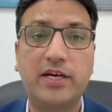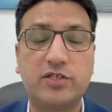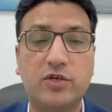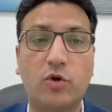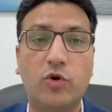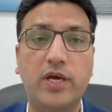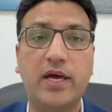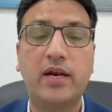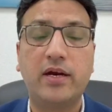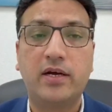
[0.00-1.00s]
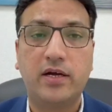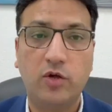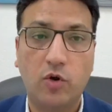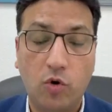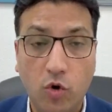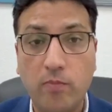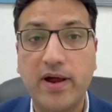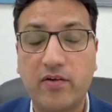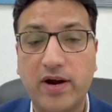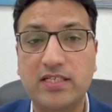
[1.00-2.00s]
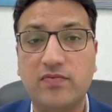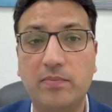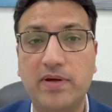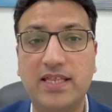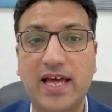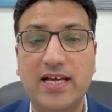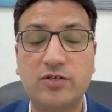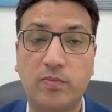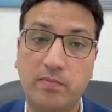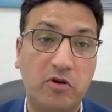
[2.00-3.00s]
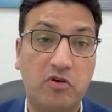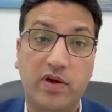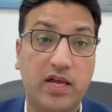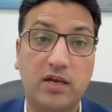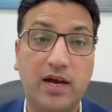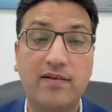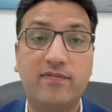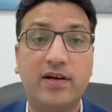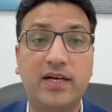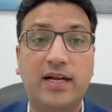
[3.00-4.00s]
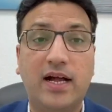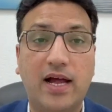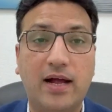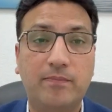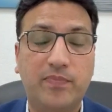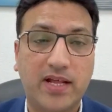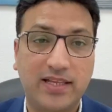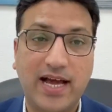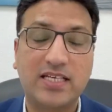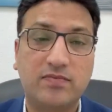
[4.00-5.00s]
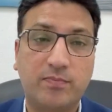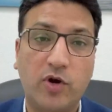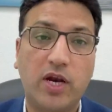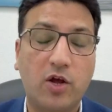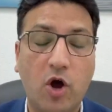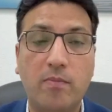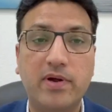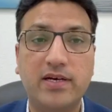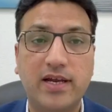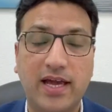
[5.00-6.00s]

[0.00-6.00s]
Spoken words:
disclosure, your home address will be there, so people know where you live. And that's pretty common